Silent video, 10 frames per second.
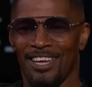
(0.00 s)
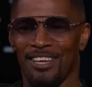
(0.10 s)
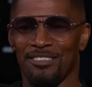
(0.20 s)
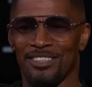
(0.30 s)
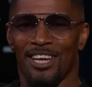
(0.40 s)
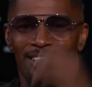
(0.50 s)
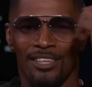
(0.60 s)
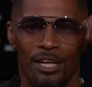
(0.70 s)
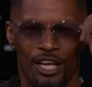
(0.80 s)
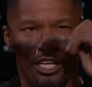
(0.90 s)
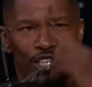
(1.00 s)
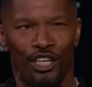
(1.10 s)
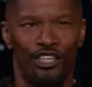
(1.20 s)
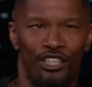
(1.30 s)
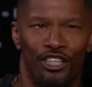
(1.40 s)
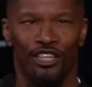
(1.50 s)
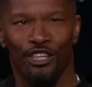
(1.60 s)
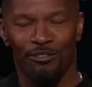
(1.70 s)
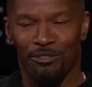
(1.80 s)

but that's when I really knew you were an